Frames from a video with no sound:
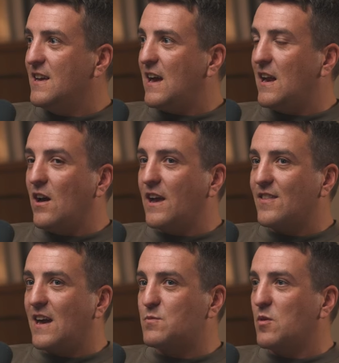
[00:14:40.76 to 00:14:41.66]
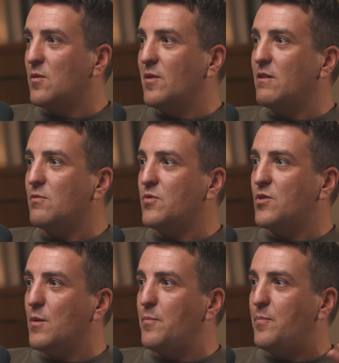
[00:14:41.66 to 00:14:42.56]
Mm-hmm. And like that's probably
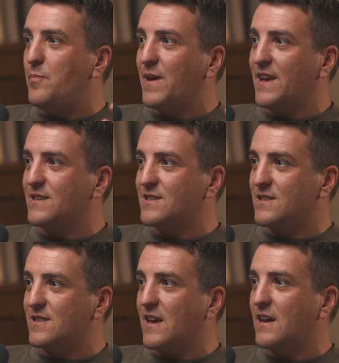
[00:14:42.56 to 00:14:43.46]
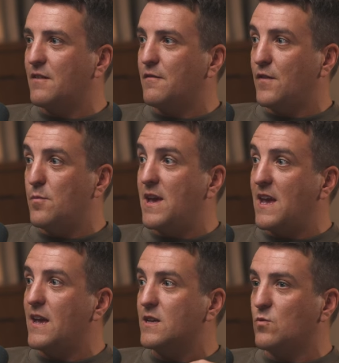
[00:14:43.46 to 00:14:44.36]
the biggest thing for
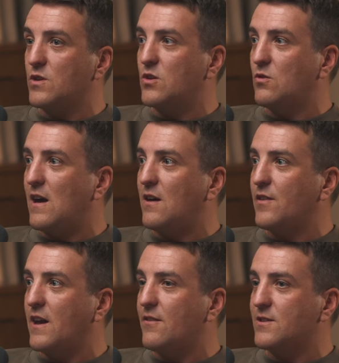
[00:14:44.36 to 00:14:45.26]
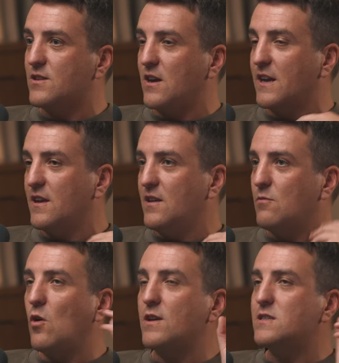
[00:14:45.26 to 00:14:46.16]
me is when you're out there, it's like,
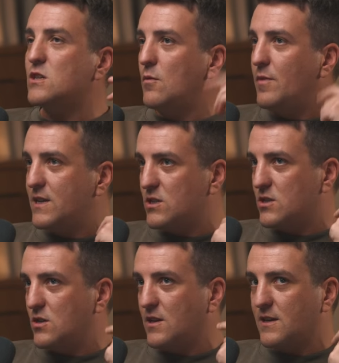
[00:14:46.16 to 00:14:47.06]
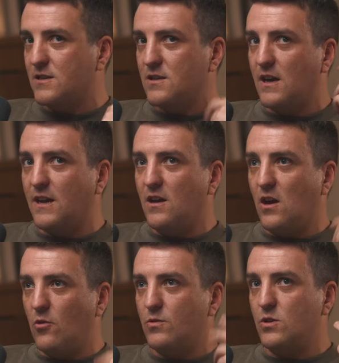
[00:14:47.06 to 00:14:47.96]
well, it's actually a combination of two things. It's like,
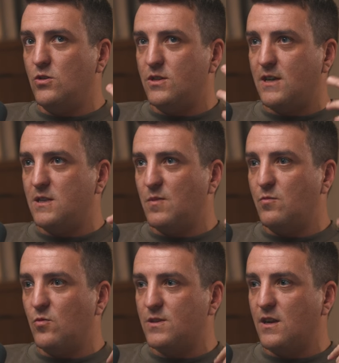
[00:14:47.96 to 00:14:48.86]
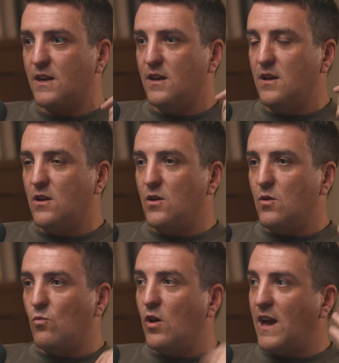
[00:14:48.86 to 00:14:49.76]
I would usually say to people is like,
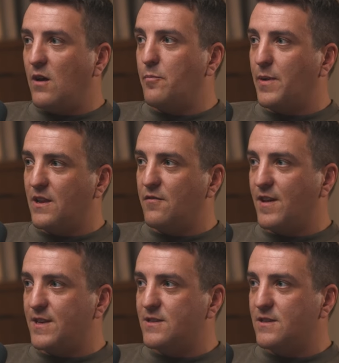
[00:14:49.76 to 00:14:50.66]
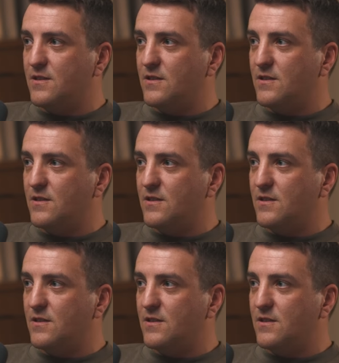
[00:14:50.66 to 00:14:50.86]
one, how big are the fees?